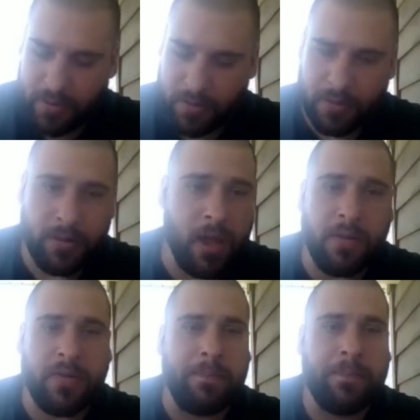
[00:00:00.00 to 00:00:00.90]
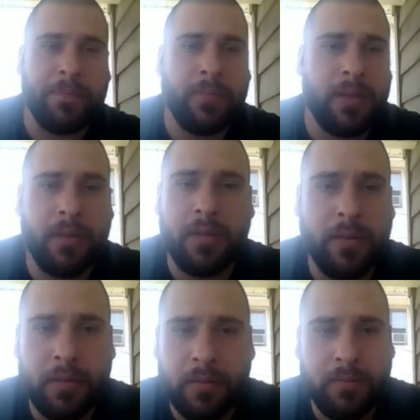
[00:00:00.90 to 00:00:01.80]
None of them,
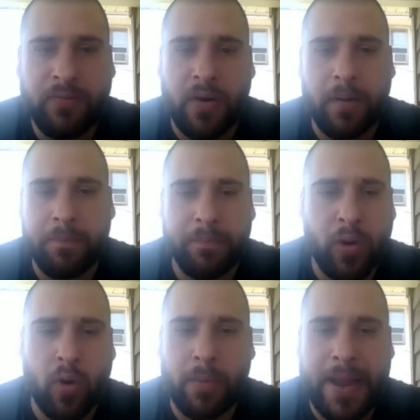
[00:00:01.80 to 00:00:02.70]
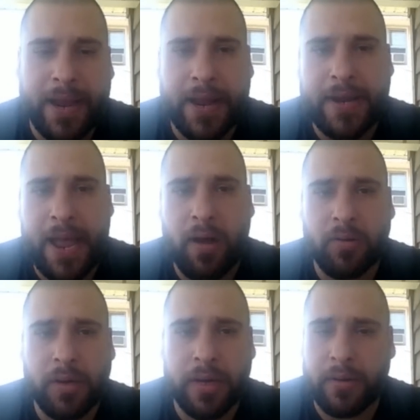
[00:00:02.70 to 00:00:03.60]
from quarterback on
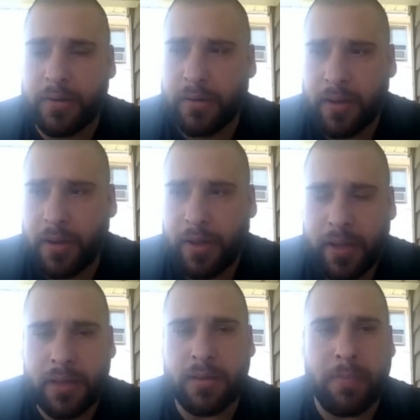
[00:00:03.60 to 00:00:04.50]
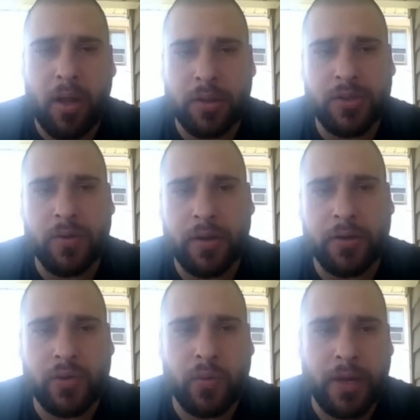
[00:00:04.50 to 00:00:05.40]
down, can hit the ball
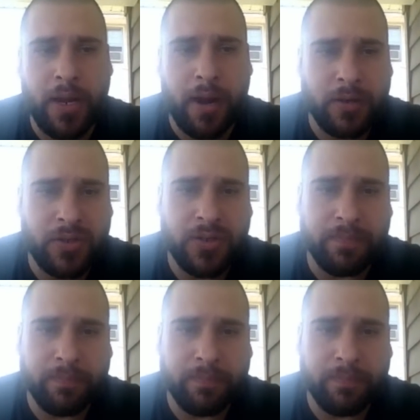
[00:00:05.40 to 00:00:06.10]
220 yards.